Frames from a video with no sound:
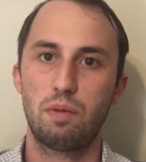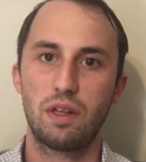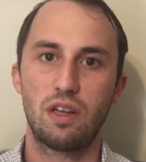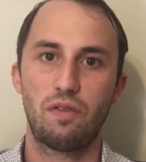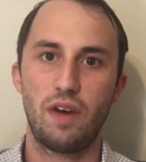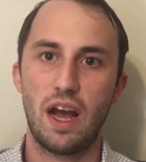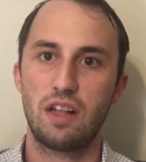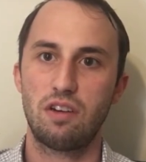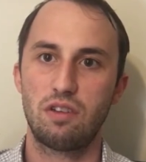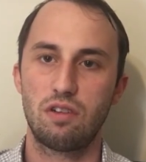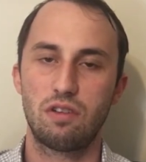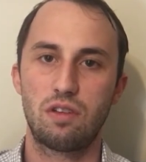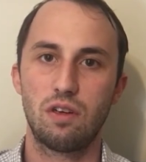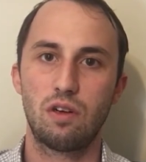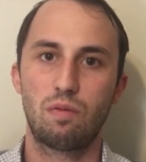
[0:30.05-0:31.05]
but the factors
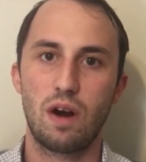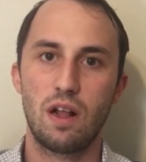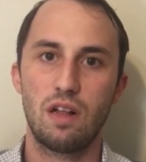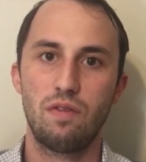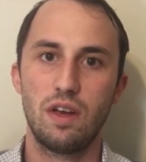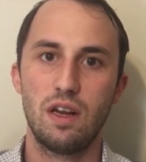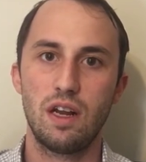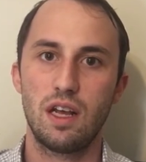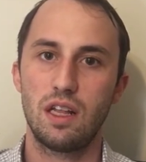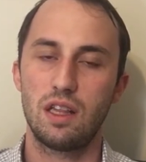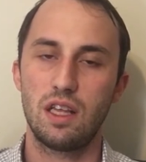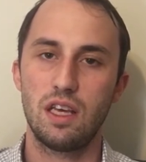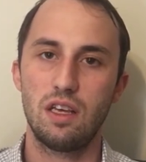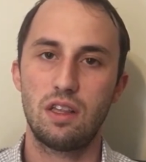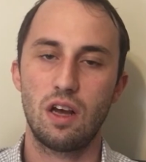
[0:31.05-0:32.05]
are still relevant, and
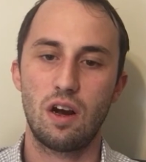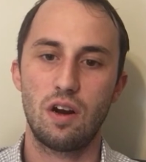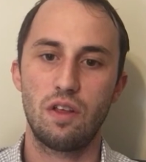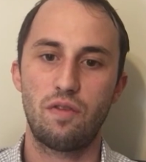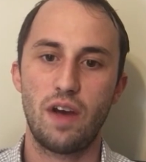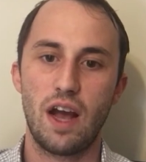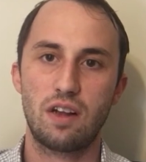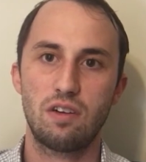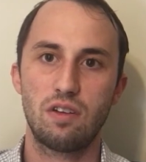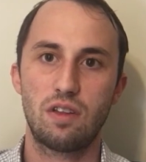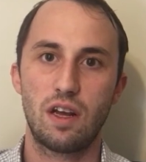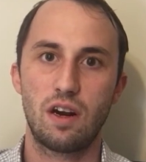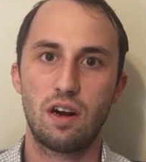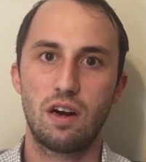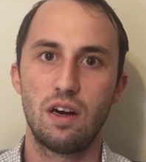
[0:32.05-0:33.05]
these are the factors
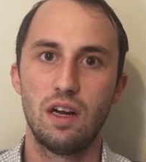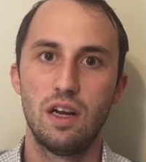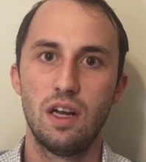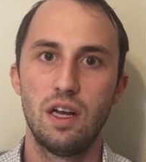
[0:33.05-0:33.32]
that are